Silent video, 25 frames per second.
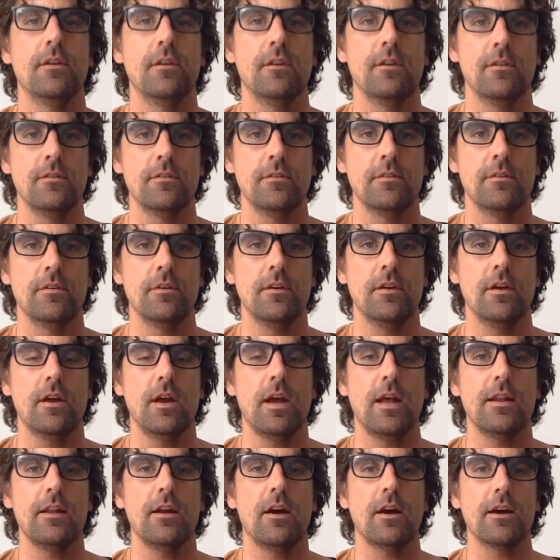
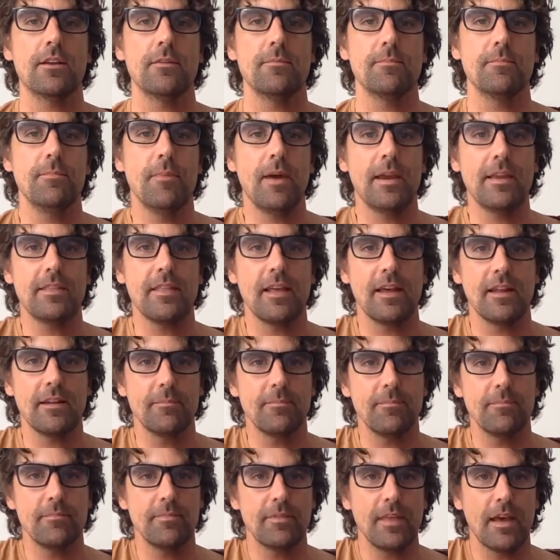And I could make that
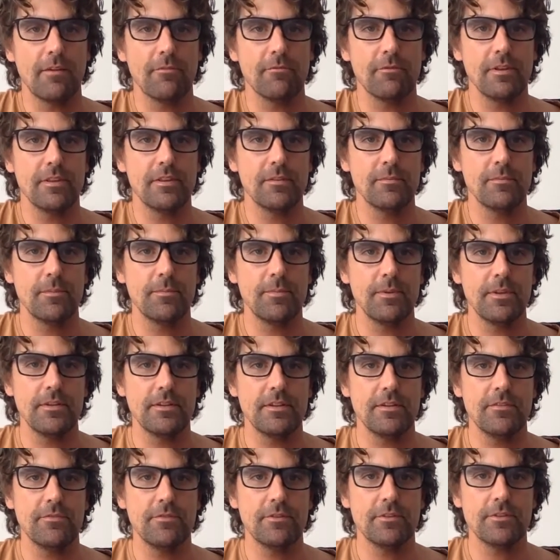rhythm a bit
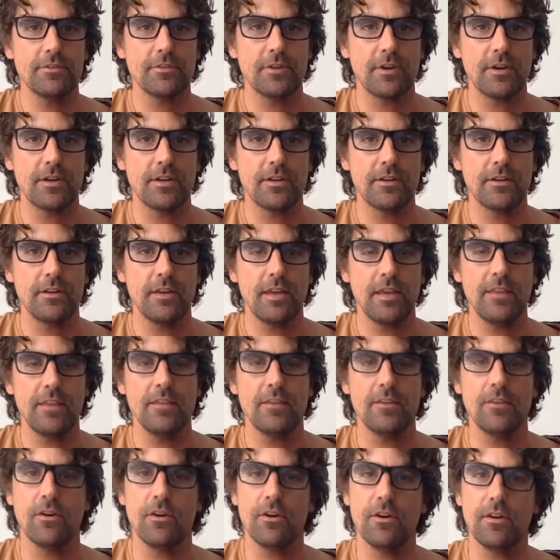different, so I could either
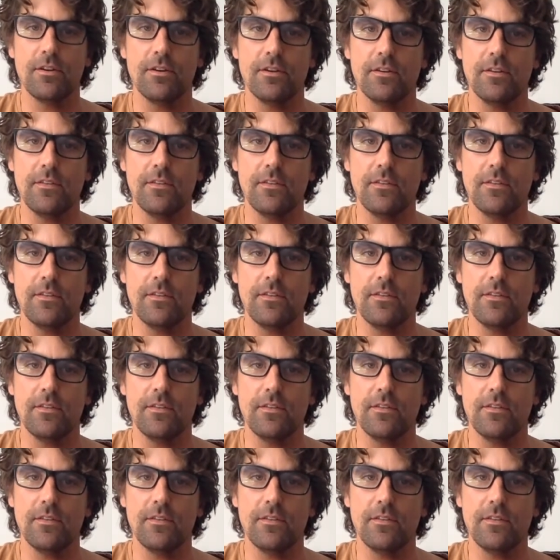go